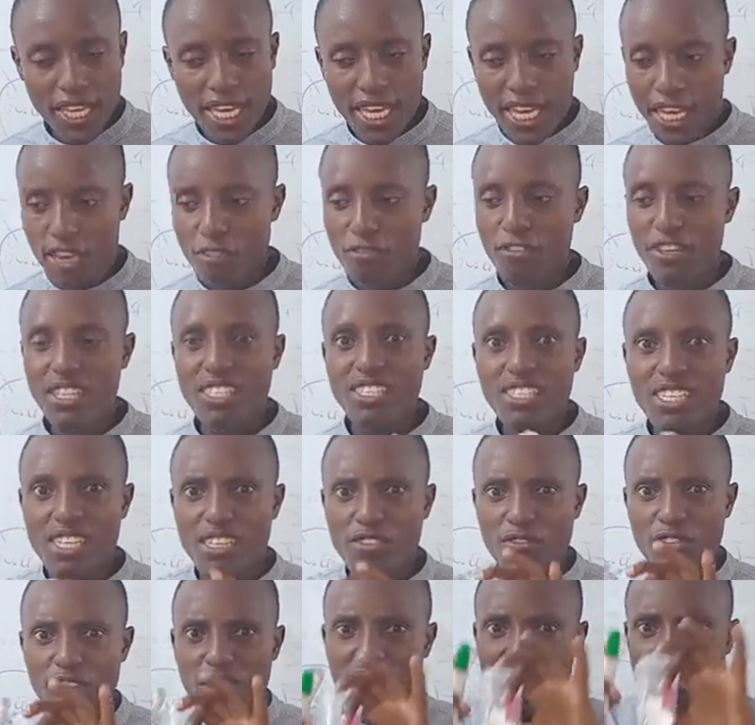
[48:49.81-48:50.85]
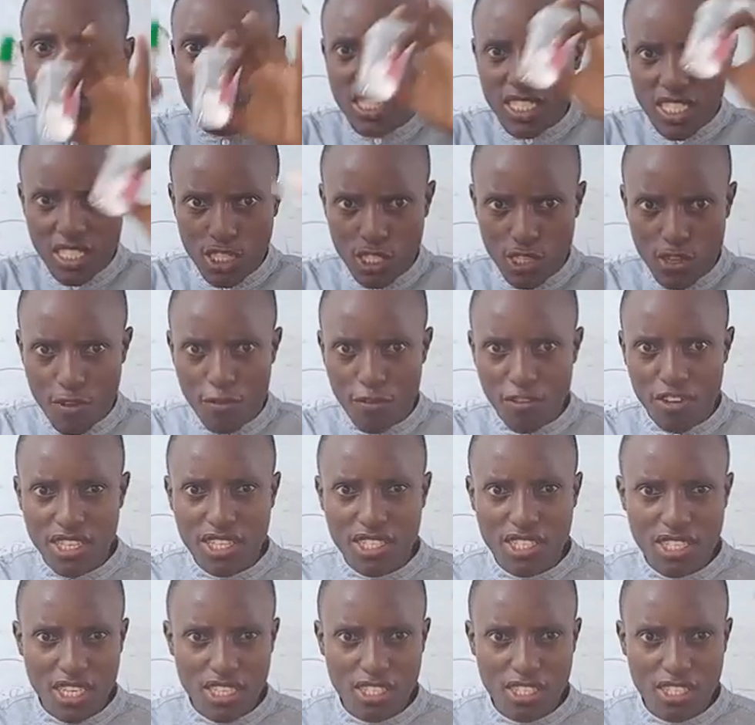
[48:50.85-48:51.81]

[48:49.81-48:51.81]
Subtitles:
If it's a